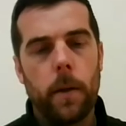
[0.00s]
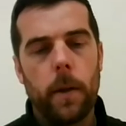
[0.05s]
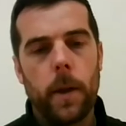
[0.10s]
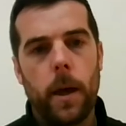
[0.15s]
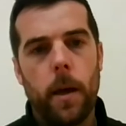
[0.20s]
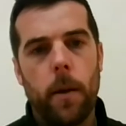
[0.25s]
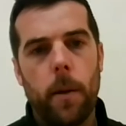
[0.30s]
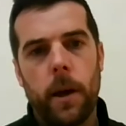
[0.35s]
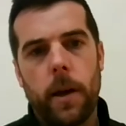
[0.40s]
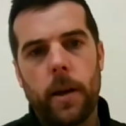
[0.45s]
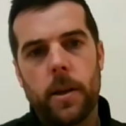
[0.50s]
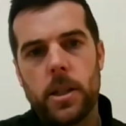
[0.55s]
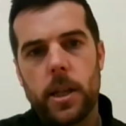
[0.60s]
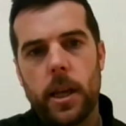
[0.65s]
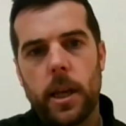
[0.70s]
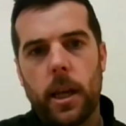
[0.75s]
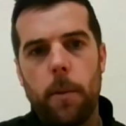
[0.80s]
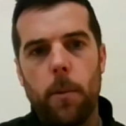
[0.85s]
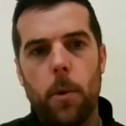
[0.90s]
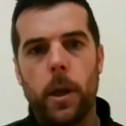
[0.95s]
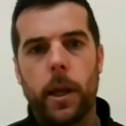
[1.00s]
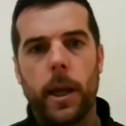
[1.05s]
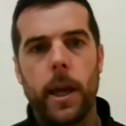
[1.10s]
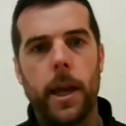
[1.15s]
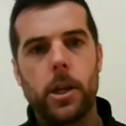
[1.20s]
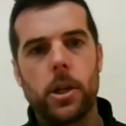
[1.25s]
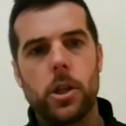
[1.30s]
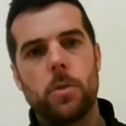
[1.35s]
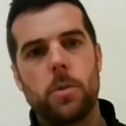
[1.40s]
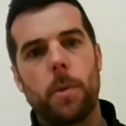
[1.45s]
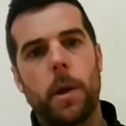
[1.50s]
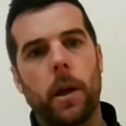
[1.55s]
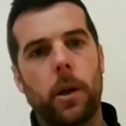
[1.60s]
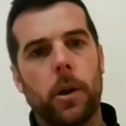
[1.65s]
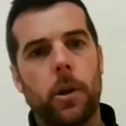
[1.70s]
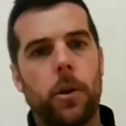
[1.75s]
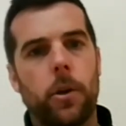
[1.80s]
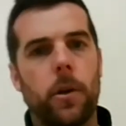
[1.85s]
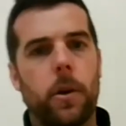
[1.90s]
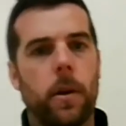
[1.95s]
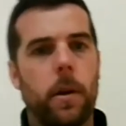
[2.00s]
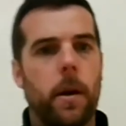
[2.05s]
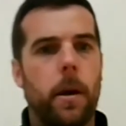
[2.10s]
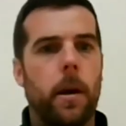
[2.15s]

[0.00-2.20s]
Like I say, communication's been good,